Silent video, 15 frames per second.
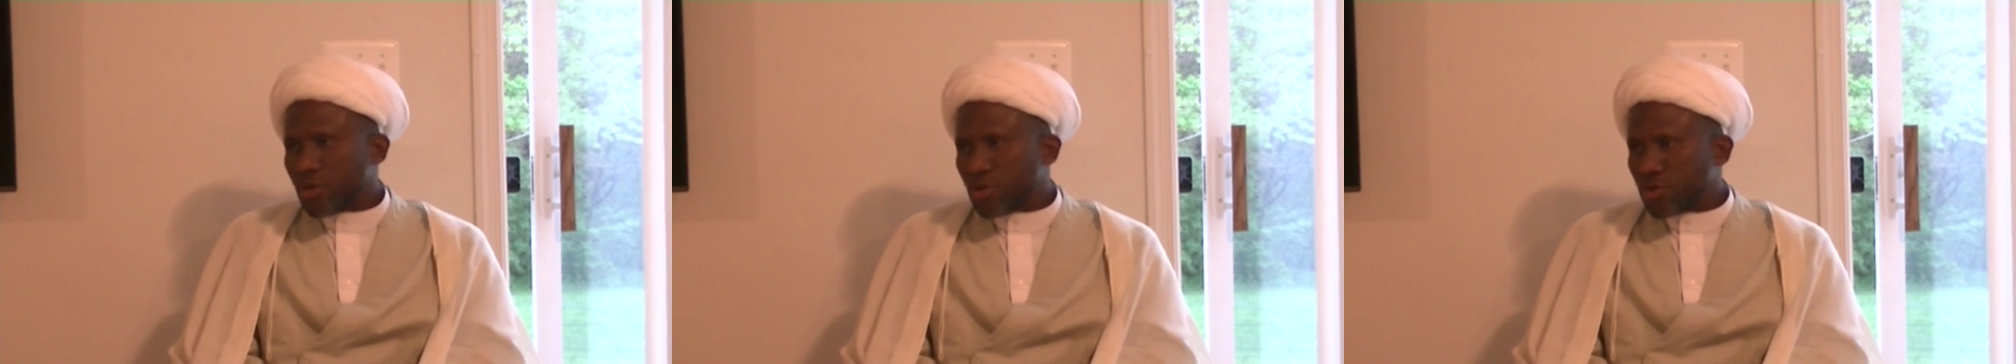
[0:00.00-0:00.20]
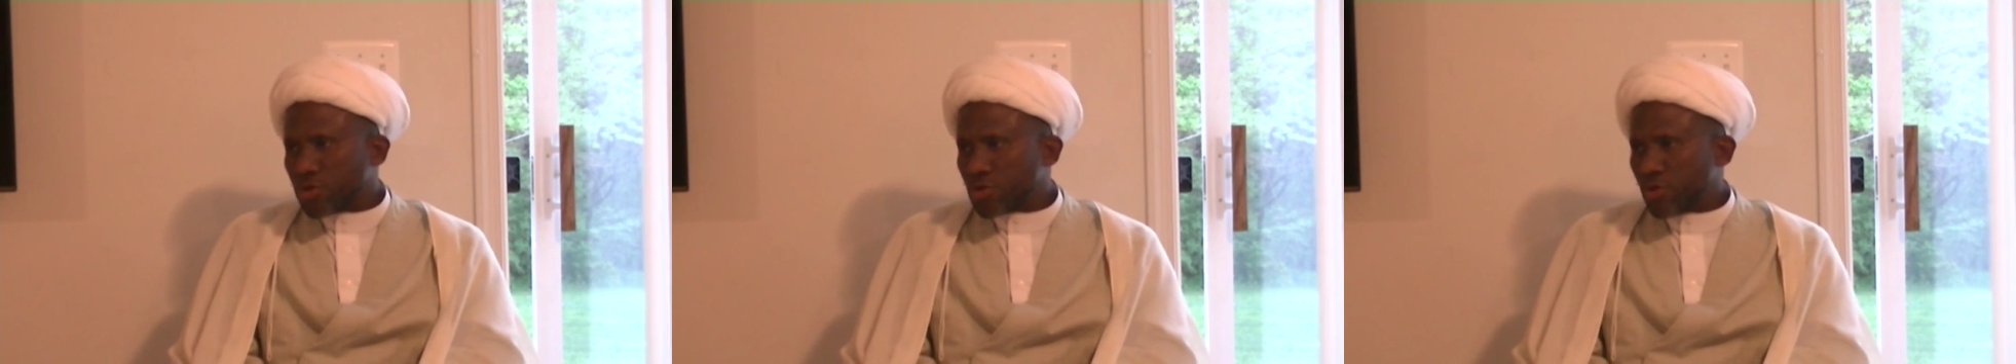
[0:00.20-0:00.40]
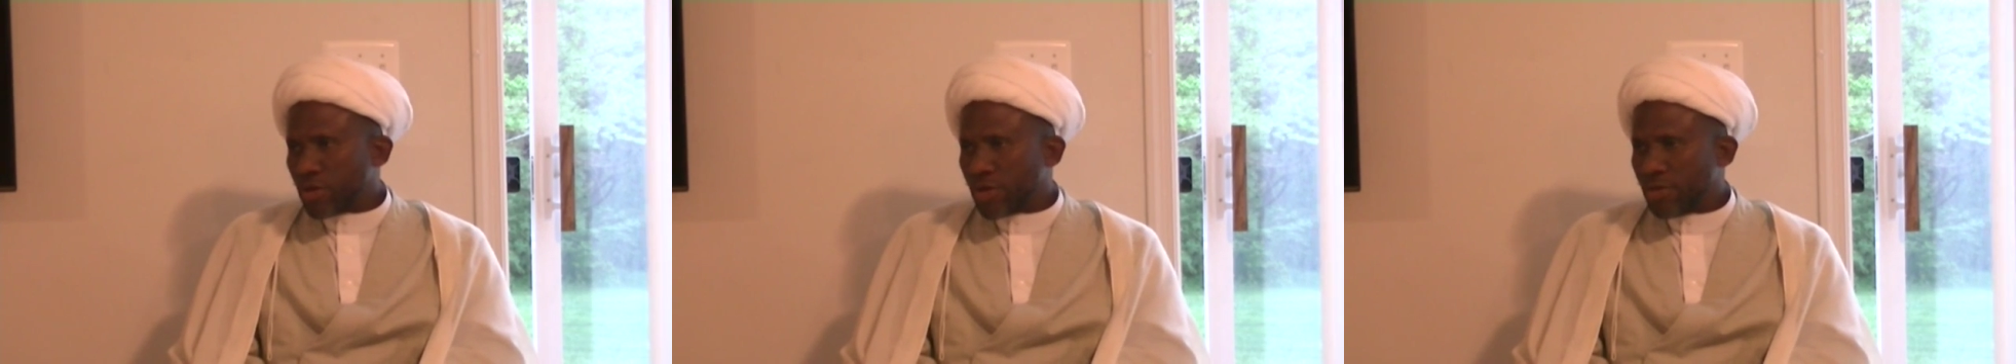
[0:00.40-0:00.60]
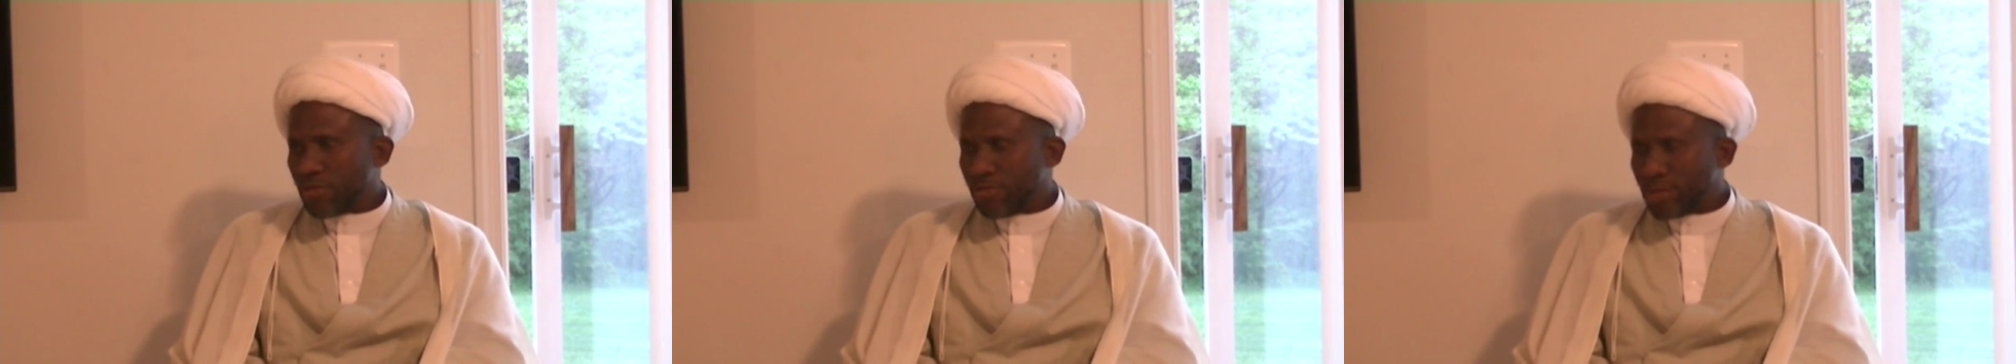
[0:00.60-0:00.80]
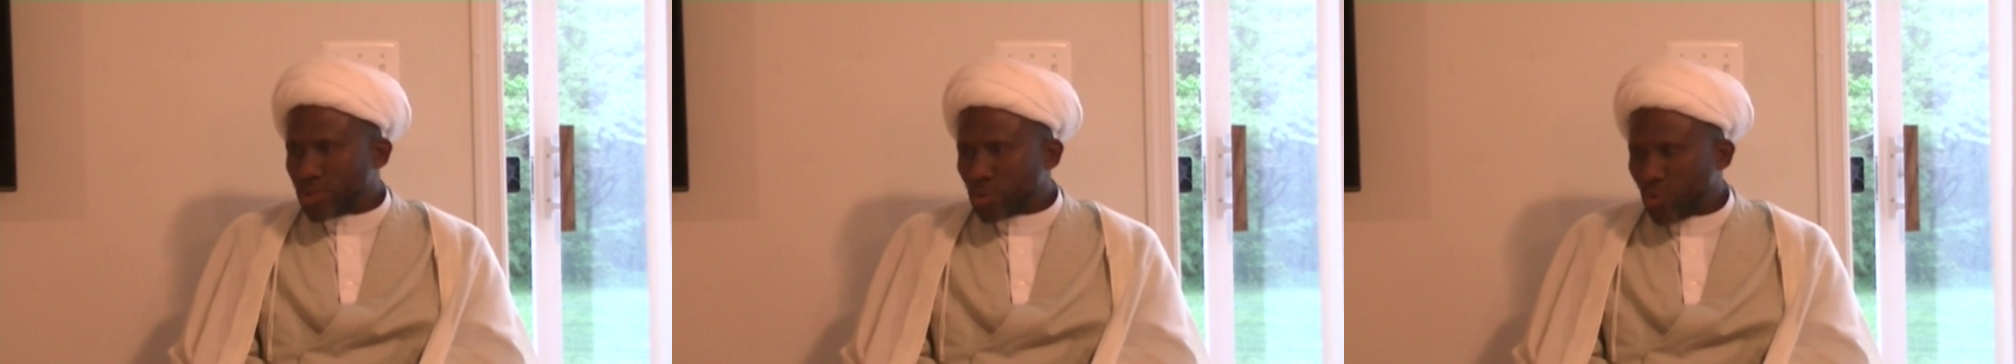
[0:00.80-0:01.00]
also in
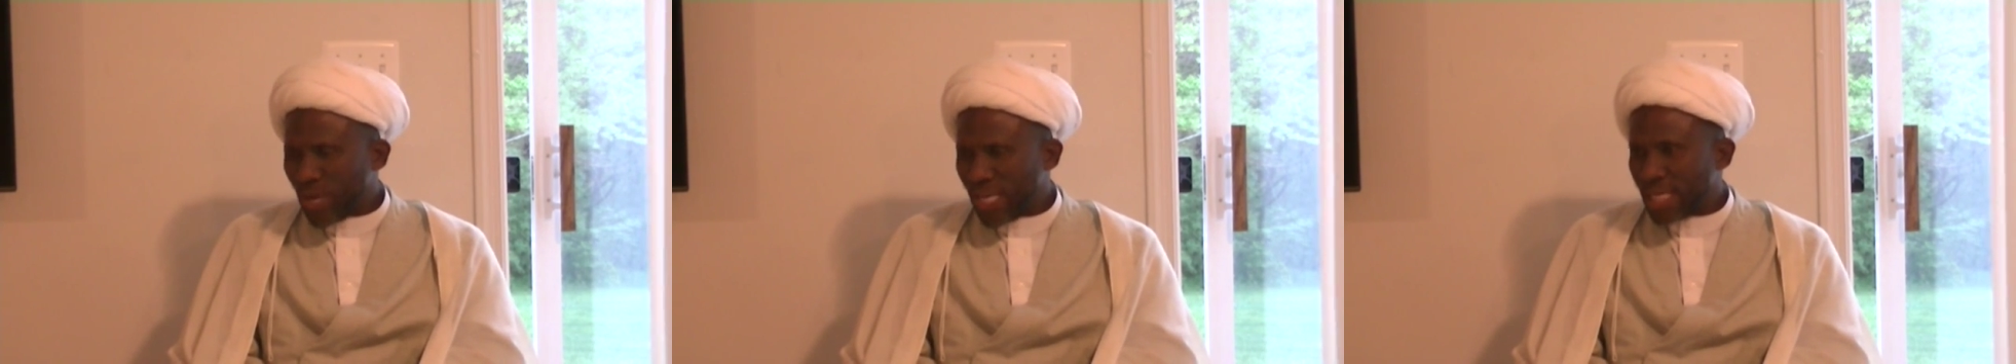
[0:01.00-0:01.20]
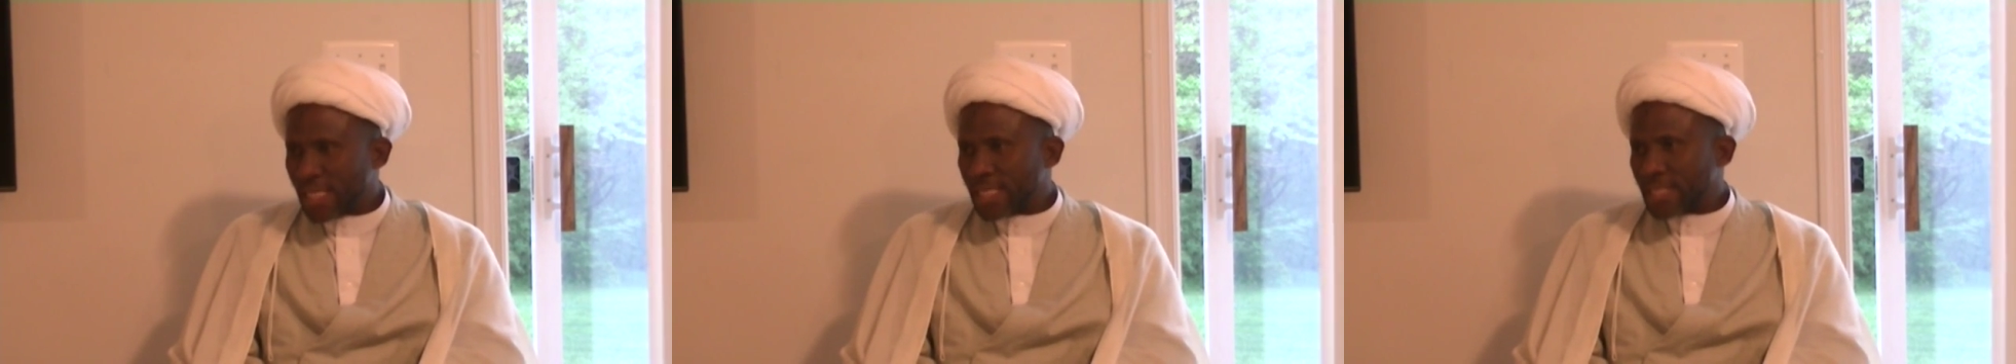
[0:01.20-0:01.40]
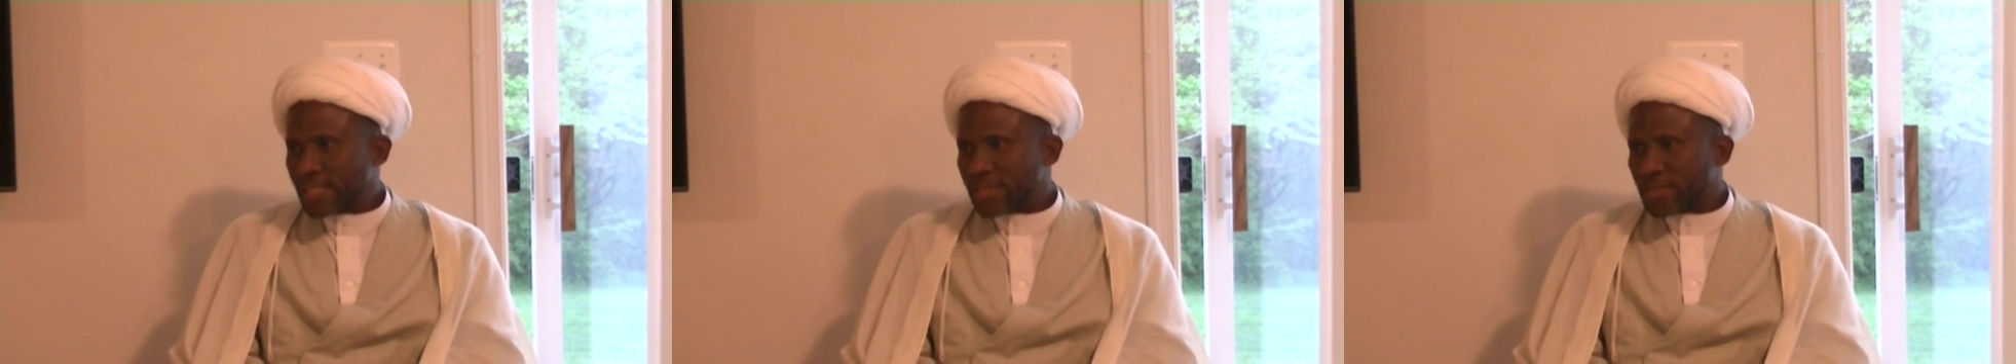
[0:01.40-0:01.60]
between